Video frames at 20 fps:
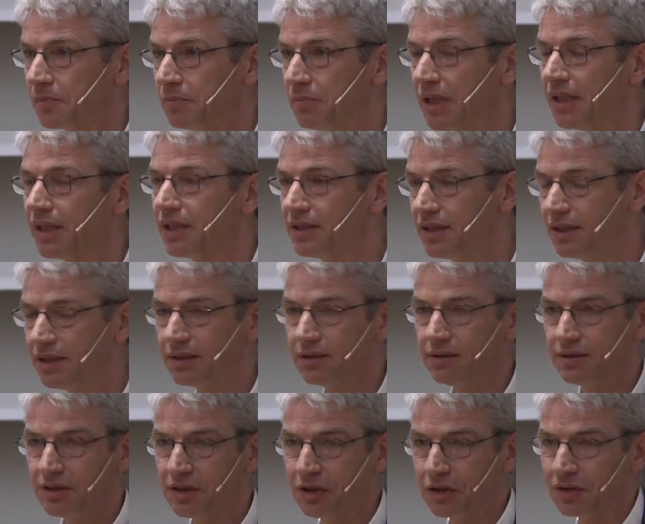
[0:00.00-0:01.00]
But I think,
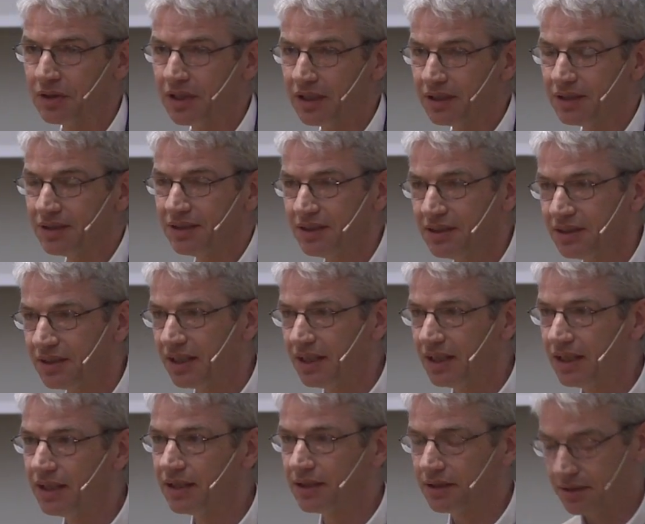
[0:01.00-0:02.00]
you know, they
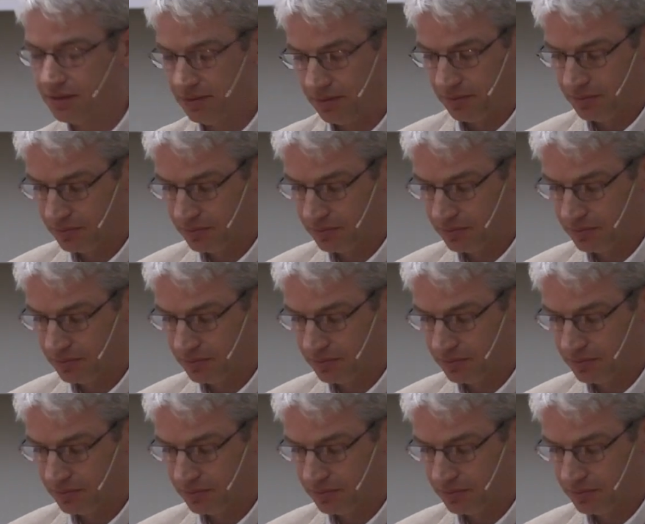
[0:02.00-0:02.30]
hit